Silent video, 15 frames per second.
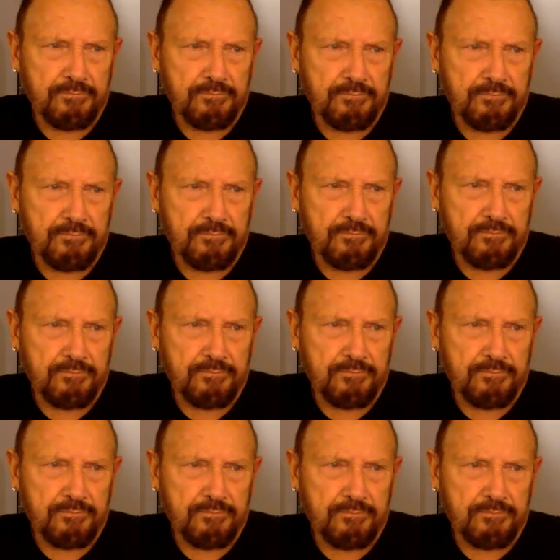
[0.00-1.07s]
in this
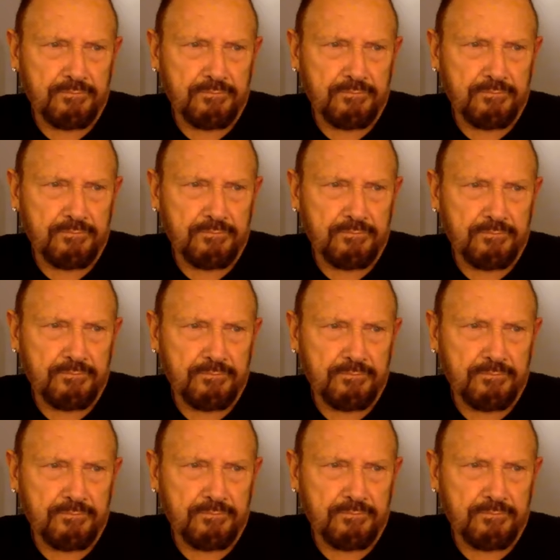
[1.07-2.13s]
prison, which was
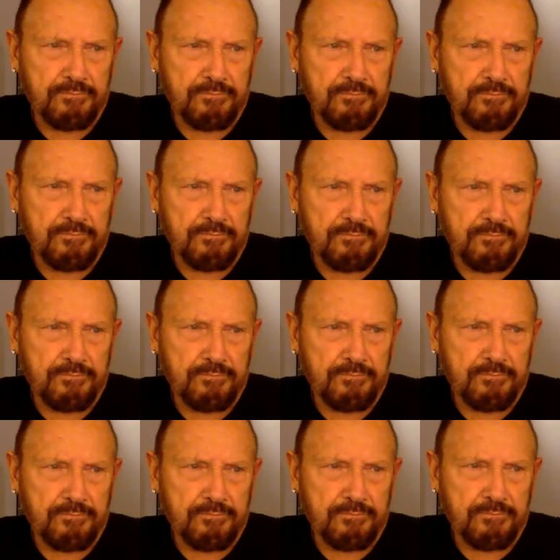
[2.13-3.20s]
built near the same
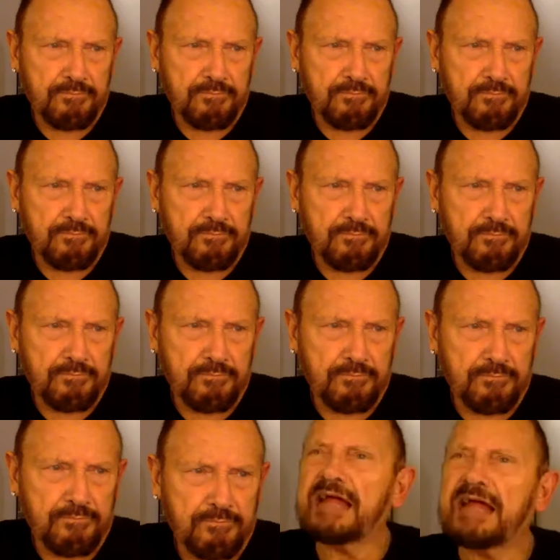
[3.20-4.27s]
set.
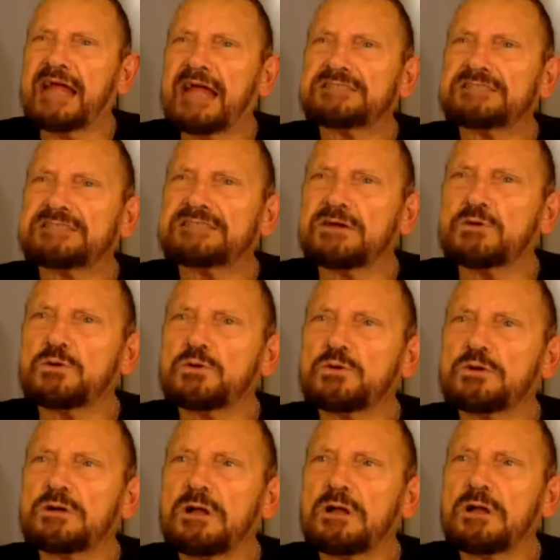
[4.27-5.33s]
And
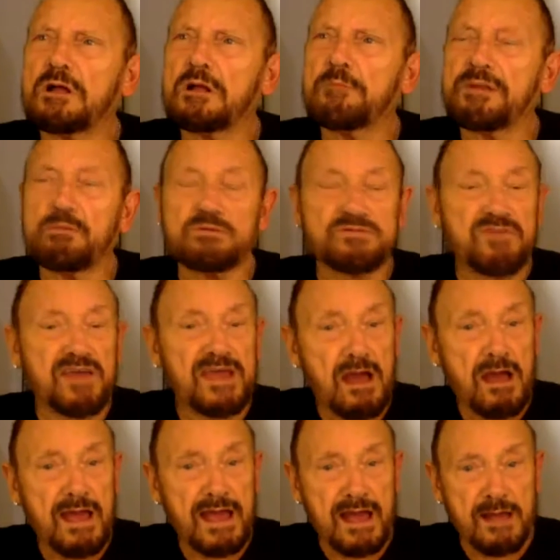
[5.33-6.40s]
so, but it was very
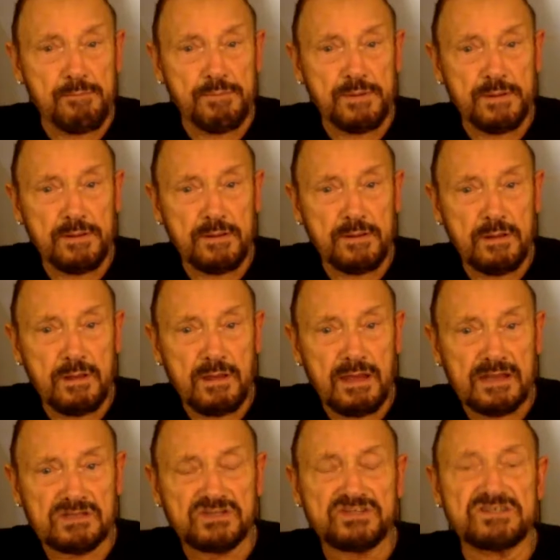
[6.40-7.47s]
high up.
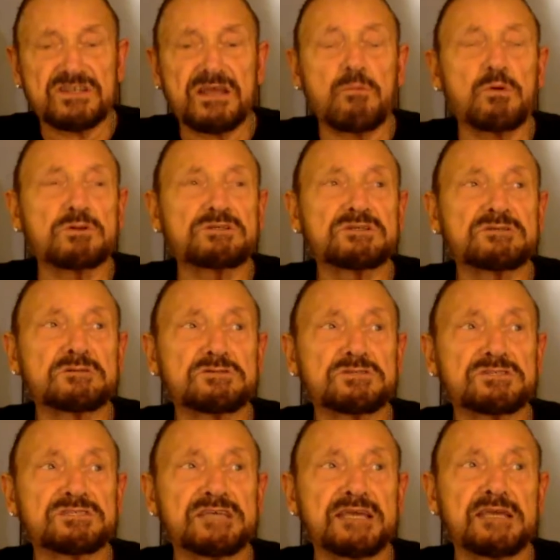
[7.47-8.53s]
And she said, I wanted to
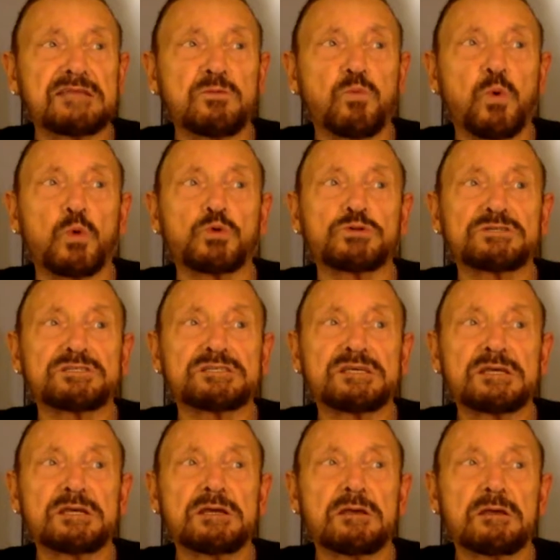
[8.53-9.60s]
see the warder's
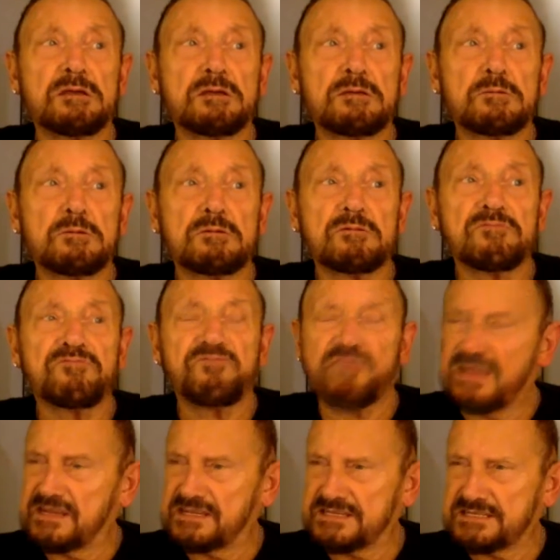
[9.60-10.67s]

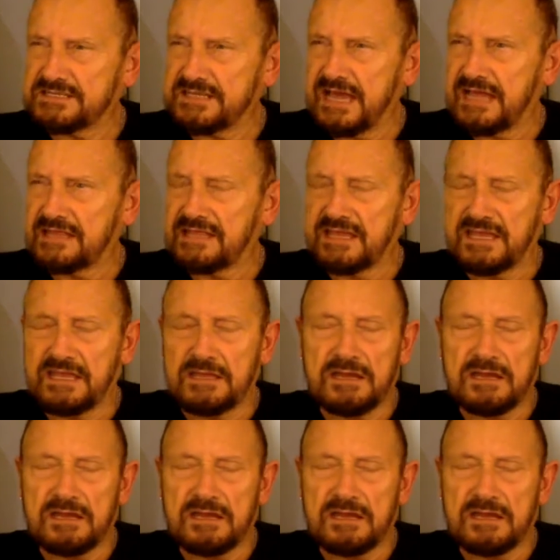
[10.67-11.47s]
face at the